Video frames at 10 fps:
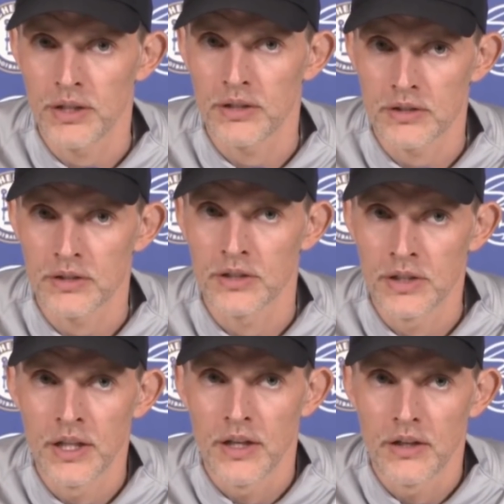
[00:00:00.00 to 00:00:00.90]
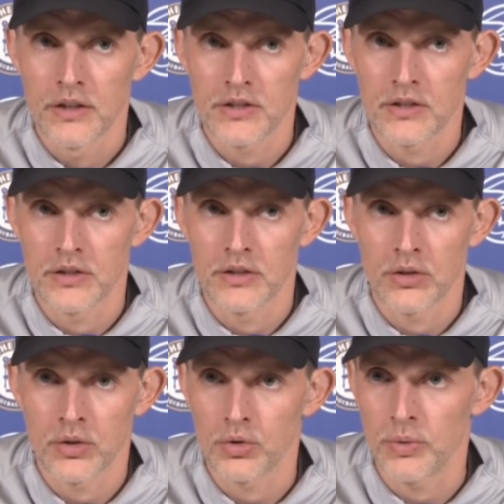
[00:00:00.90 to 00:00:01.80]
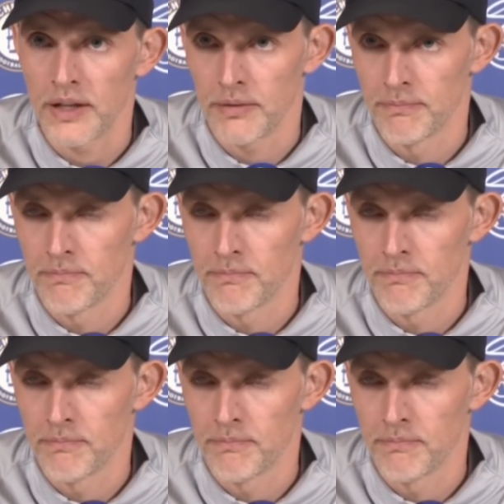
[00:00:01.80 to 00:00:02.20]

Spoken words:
and it's in a good way.